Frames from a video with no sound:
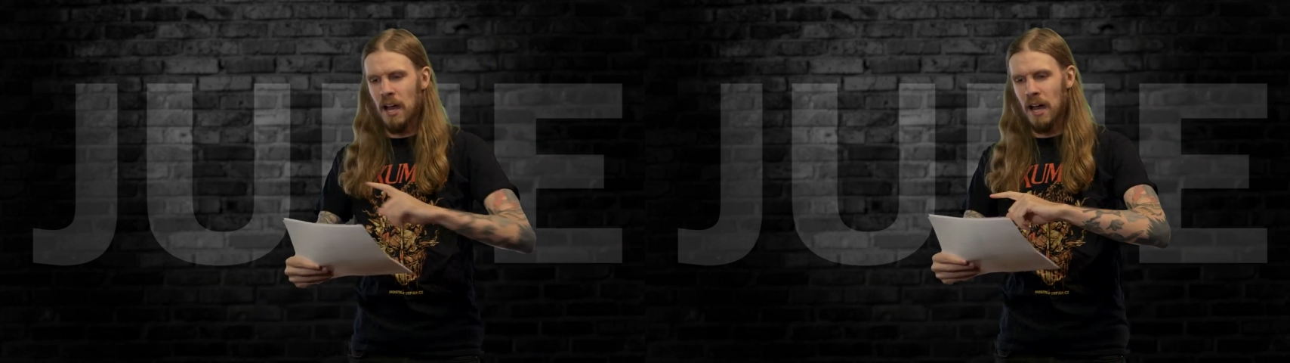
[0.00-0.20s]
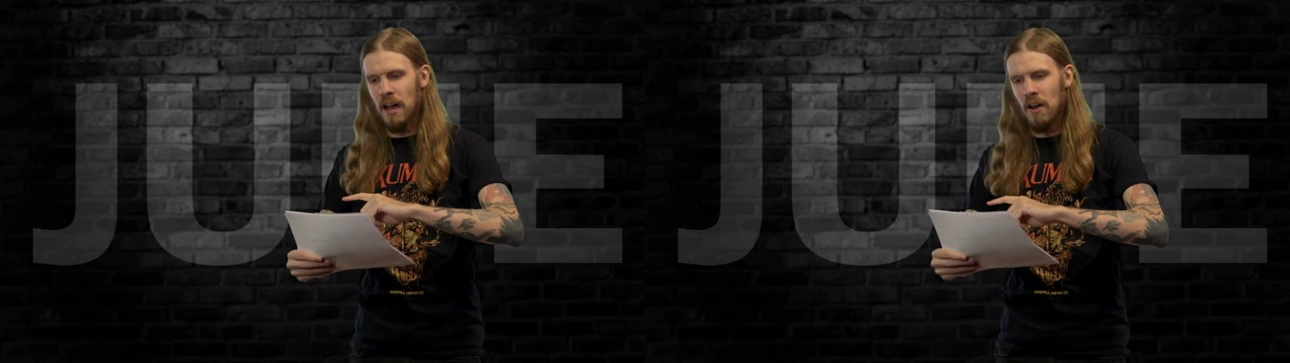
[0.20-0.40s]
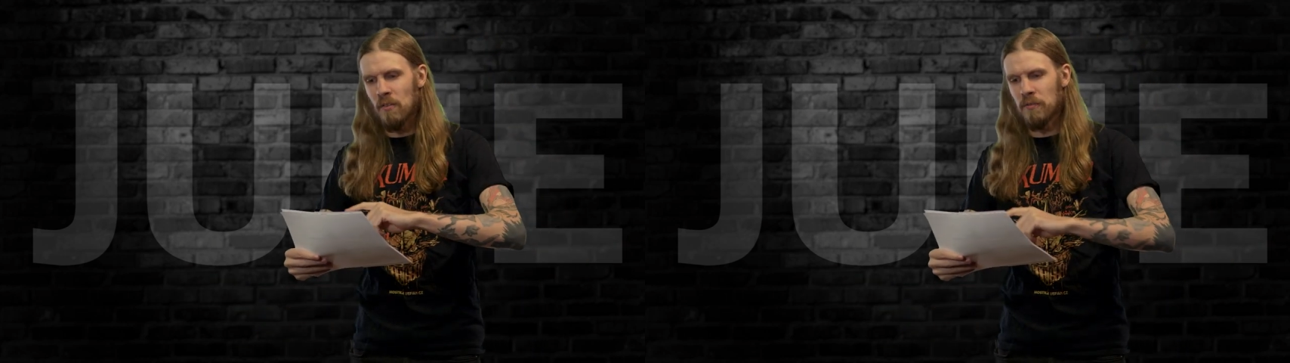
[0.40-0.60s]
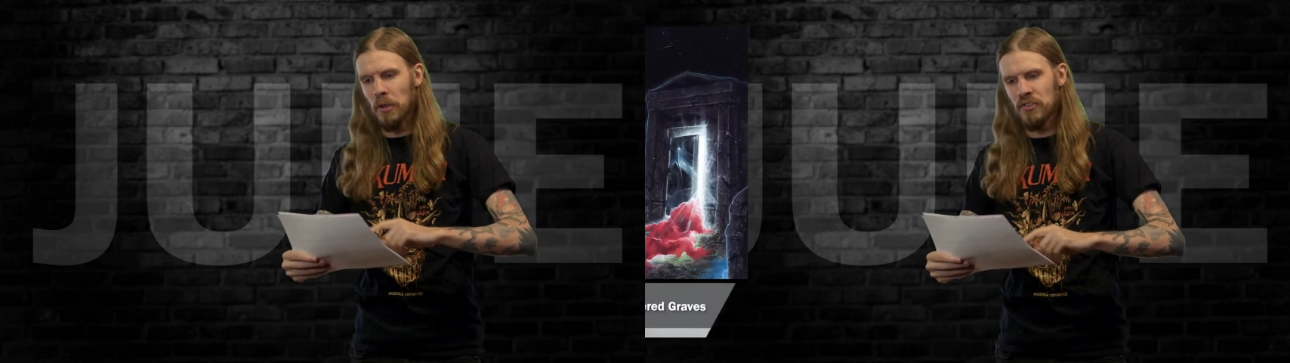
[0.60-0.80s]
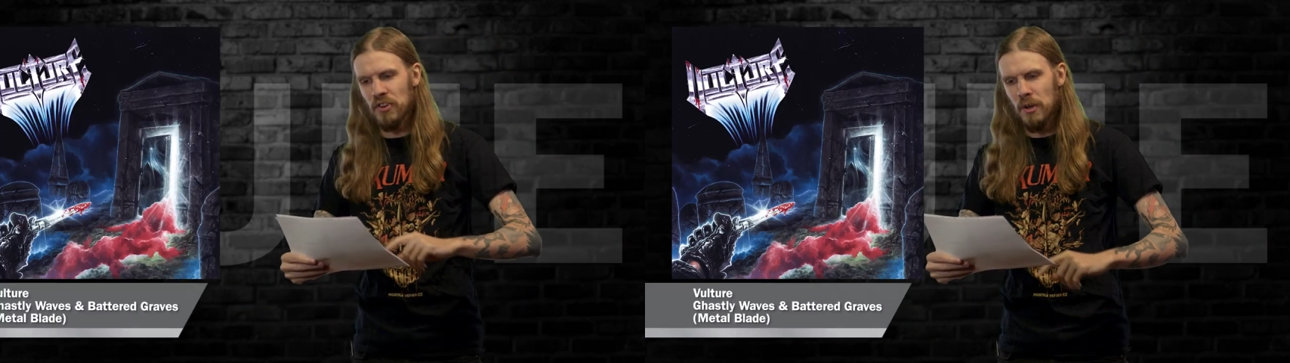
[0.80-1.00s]
Uh,
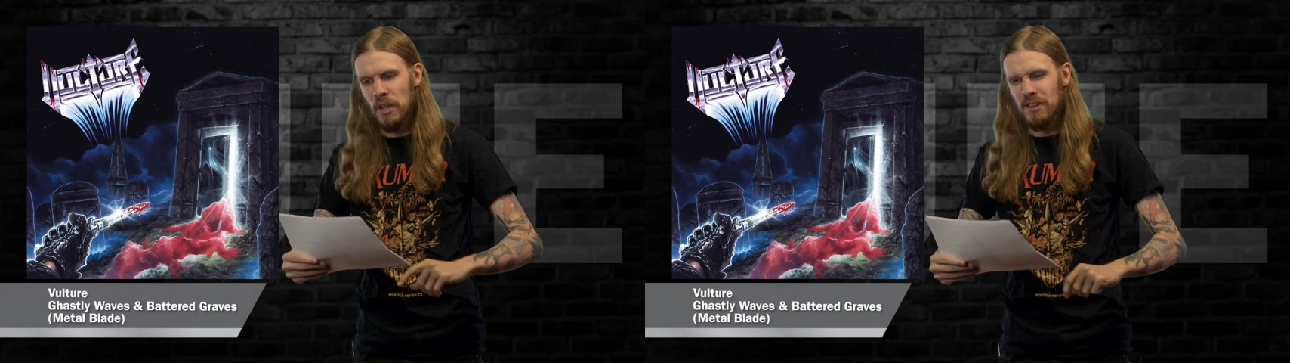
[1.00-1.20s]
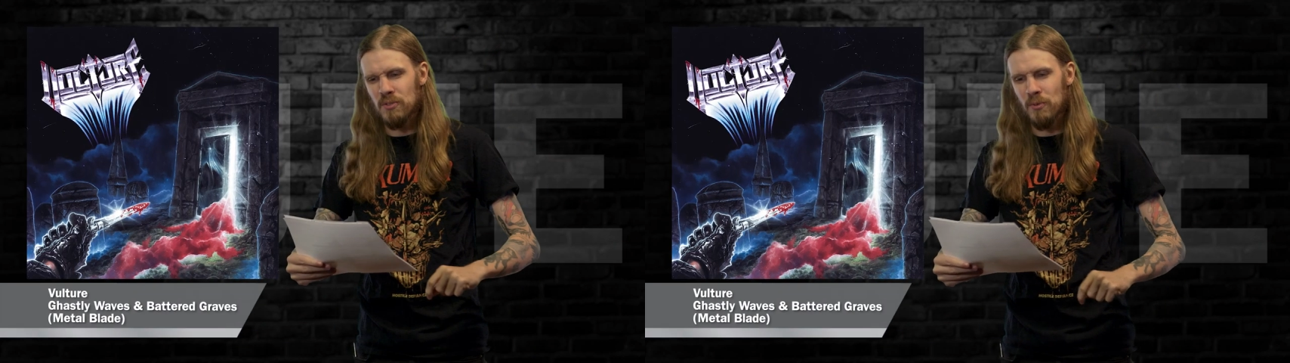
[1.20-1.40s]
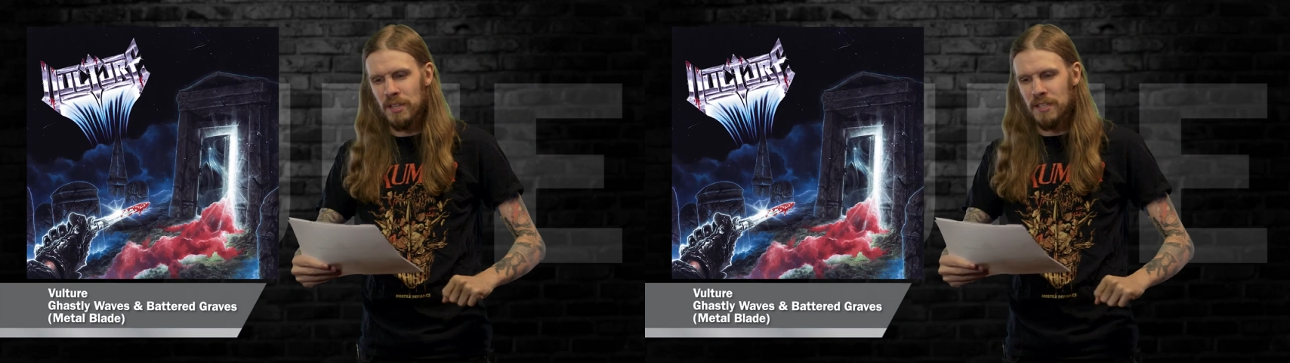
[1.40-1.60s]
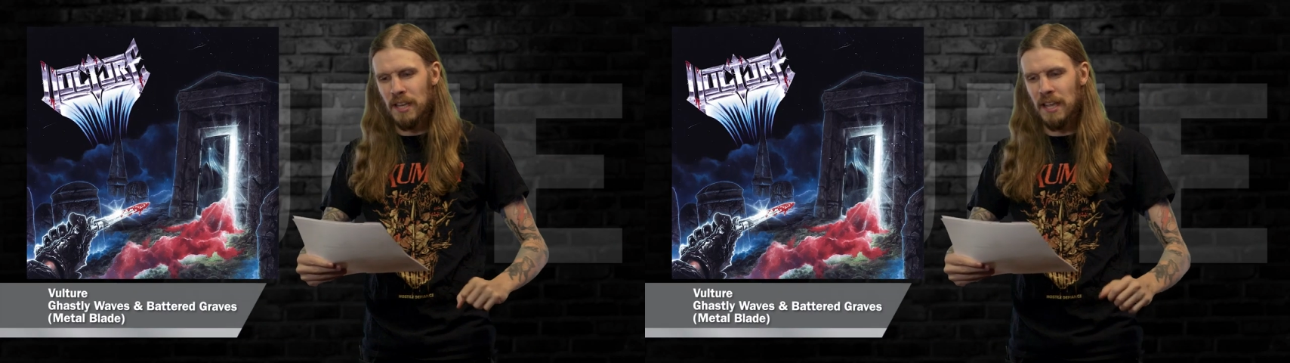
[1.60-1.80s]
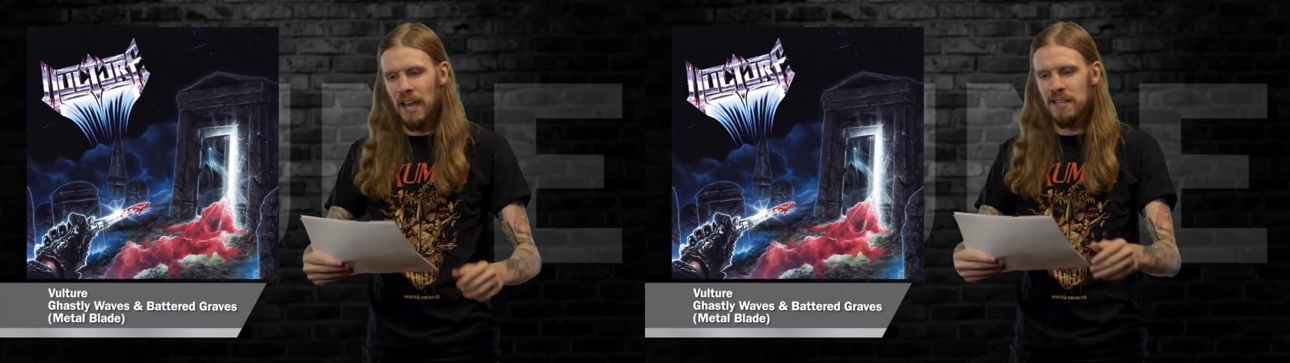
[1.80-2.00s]
Vulture is
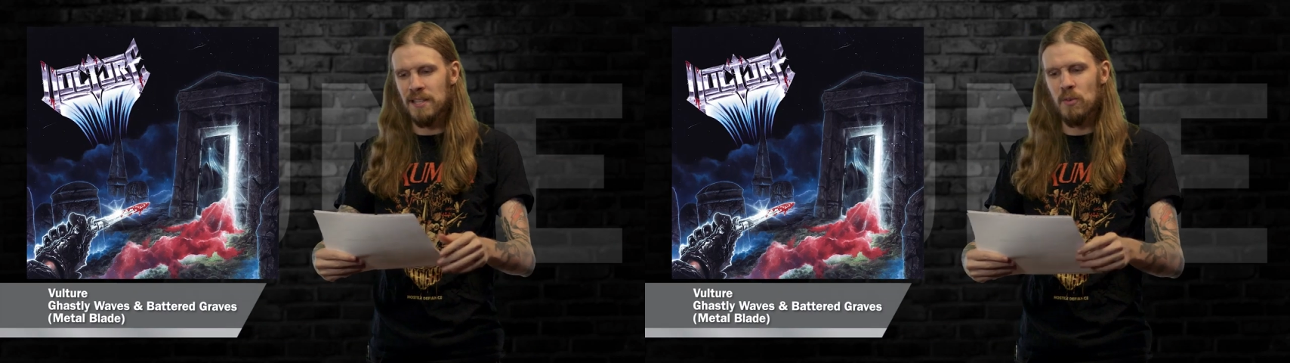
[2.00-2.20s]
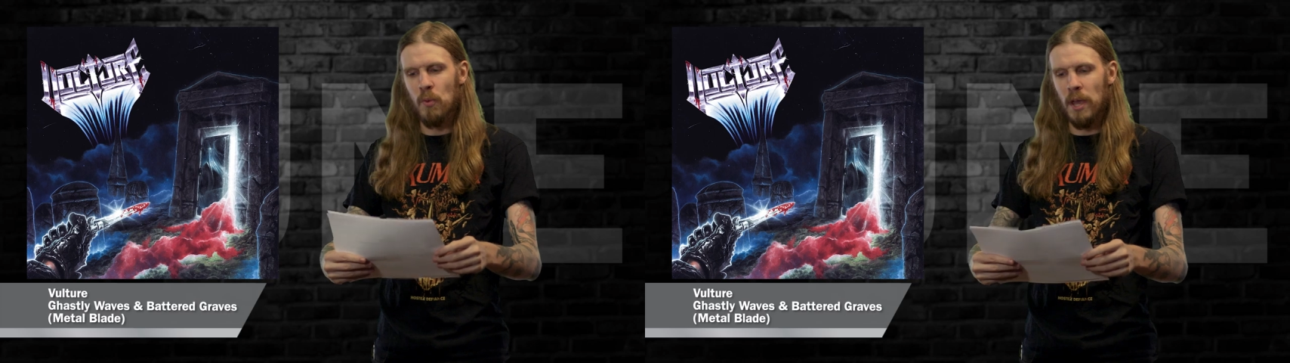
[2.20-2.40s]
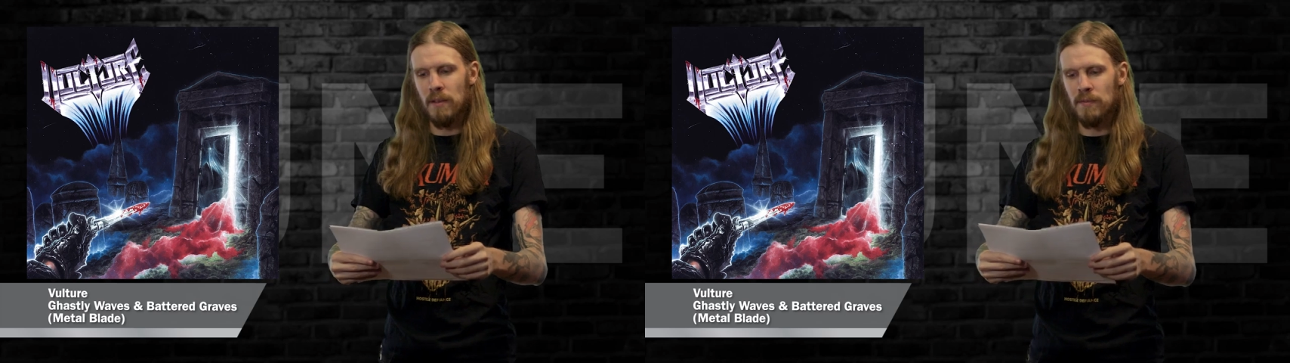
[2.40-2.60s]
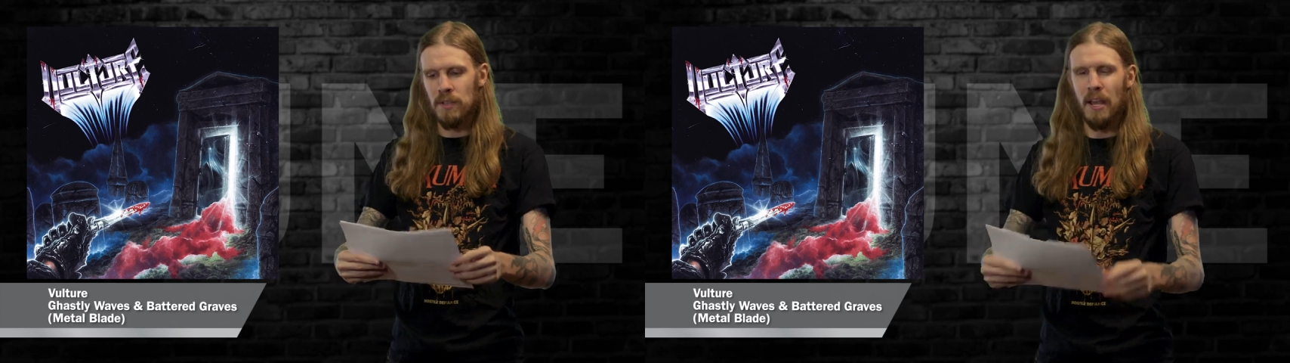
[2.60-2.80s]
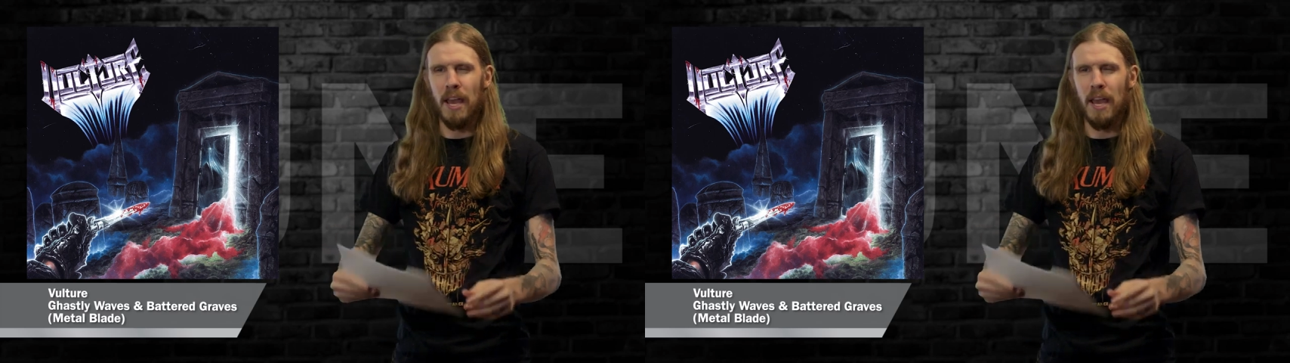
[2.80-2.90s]
releasing Ghastly Waves